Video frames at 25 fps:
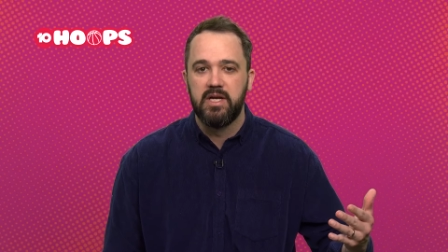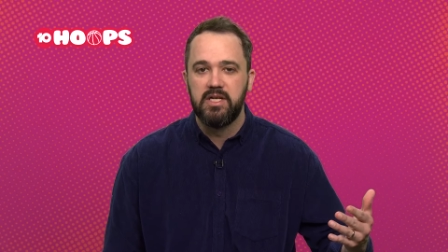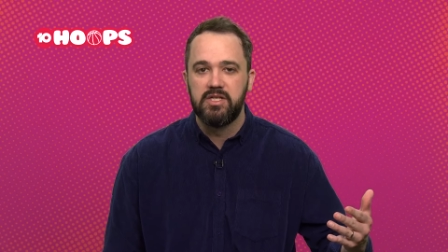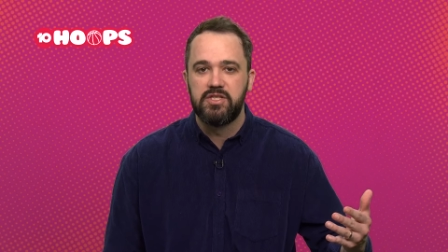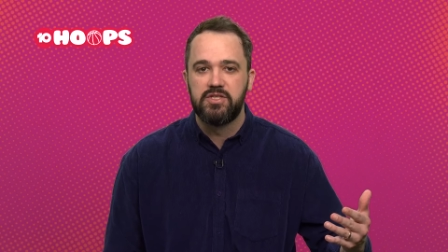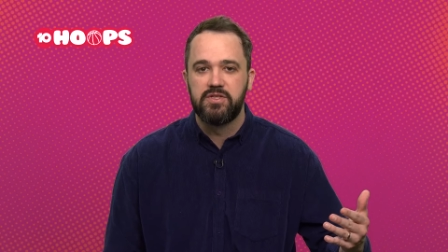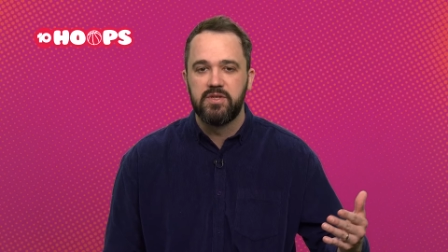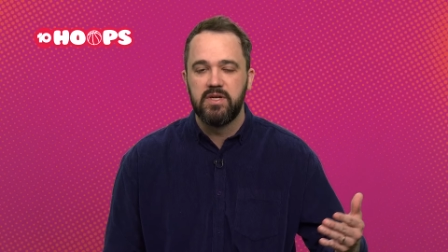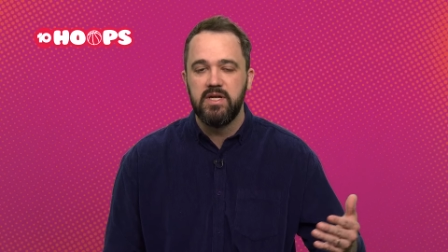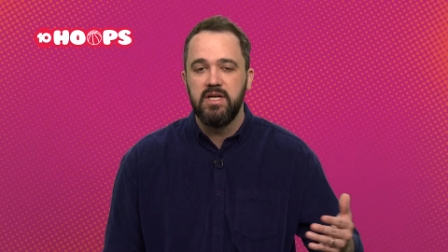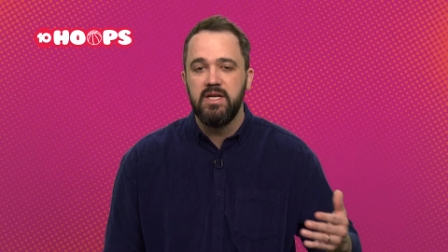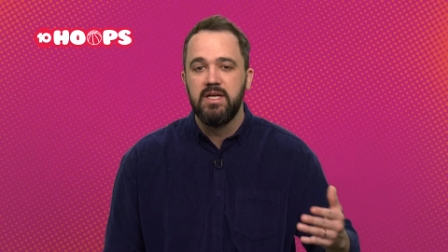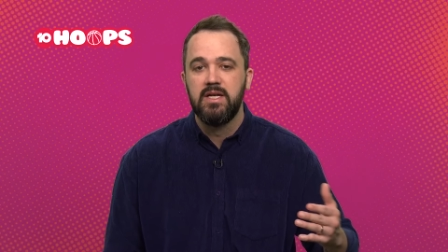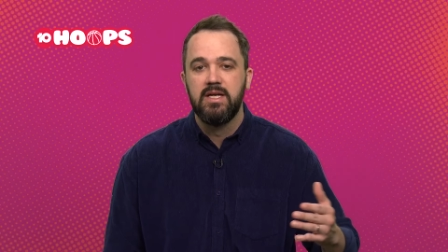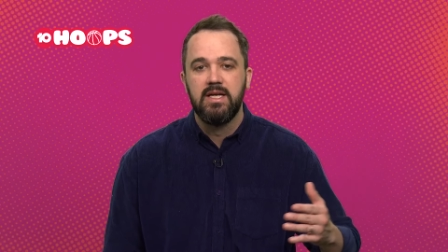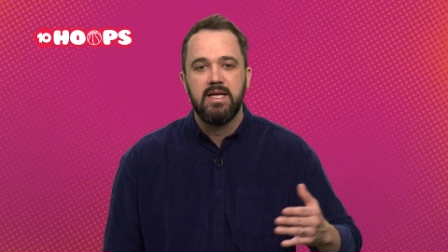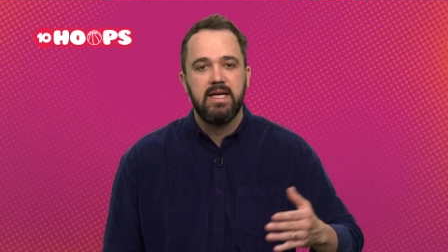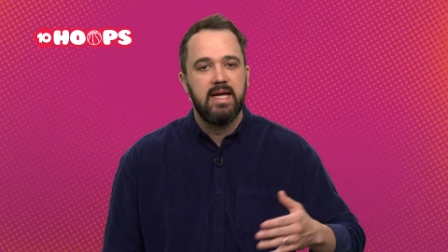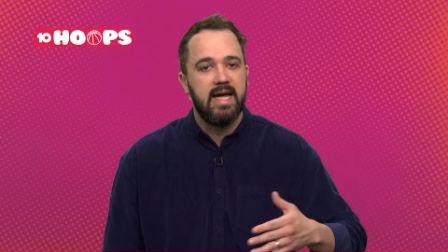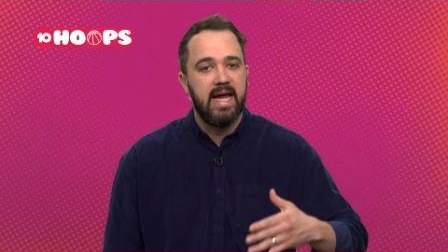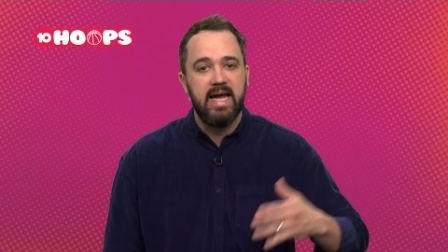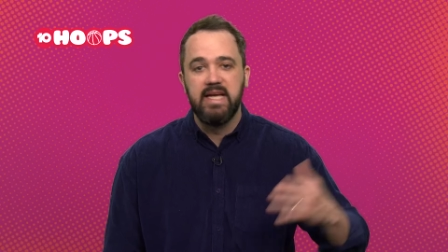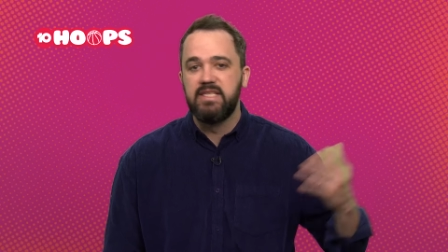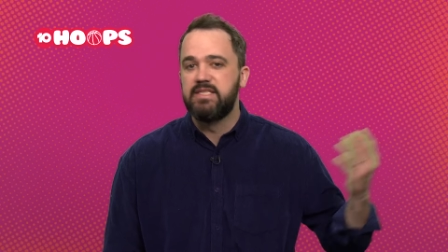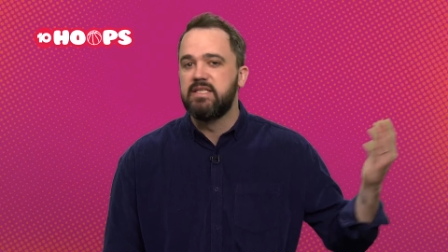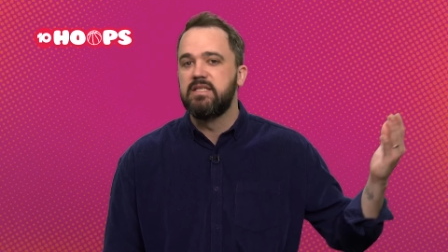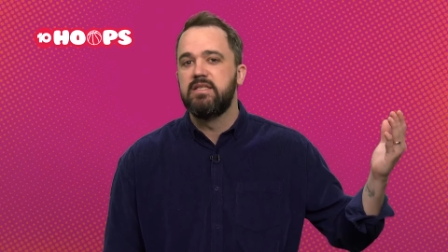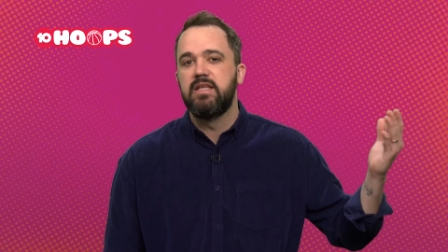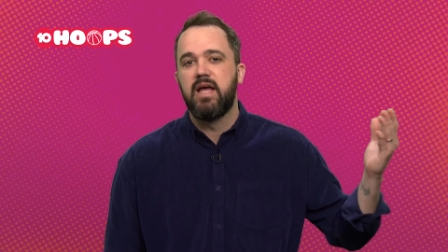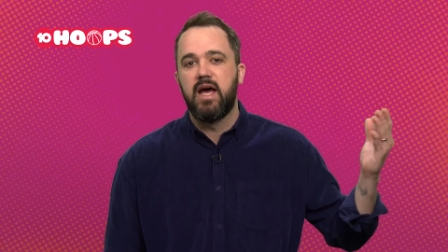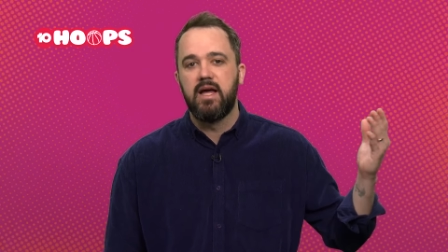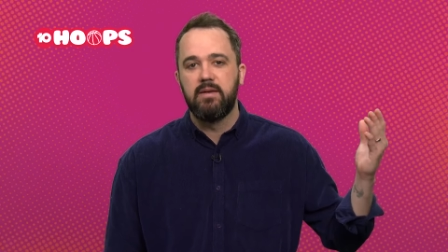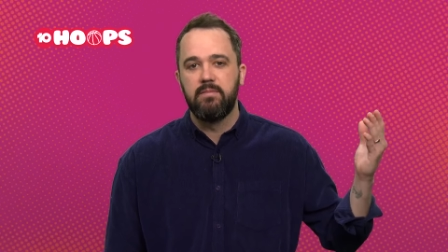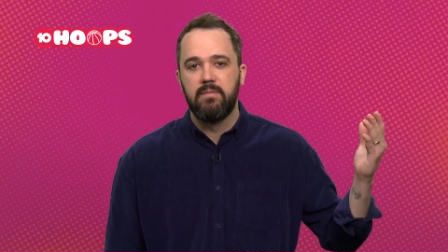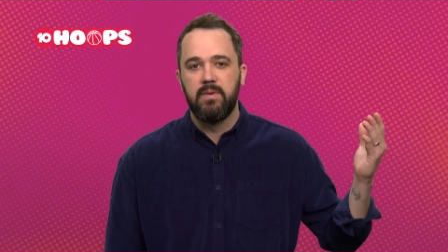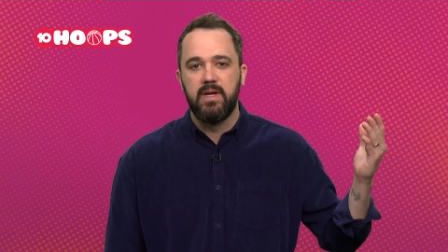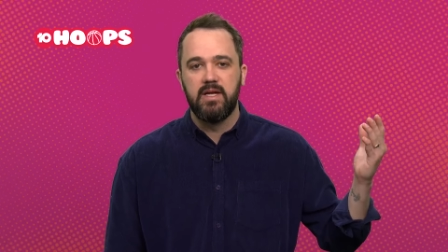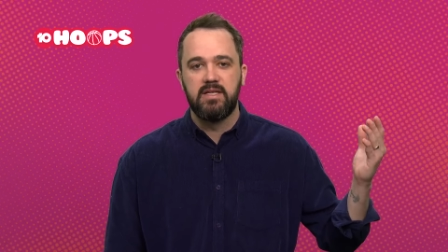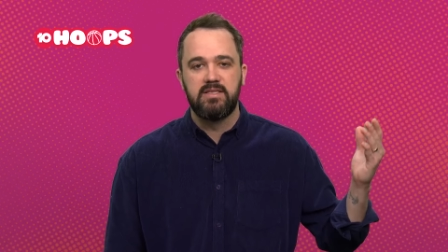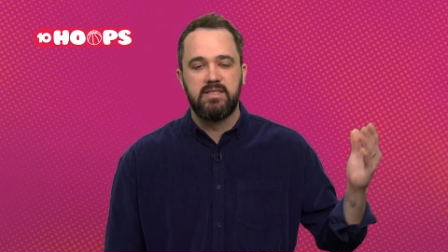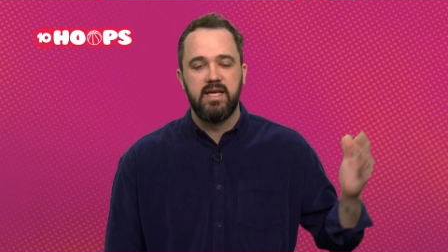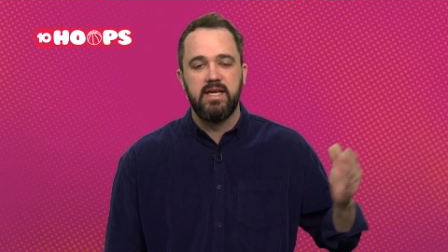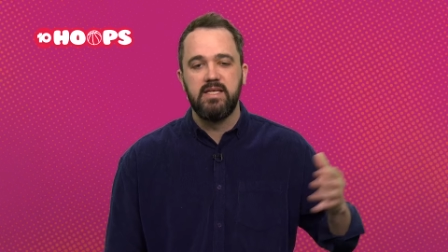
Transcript: history, he's in that mix.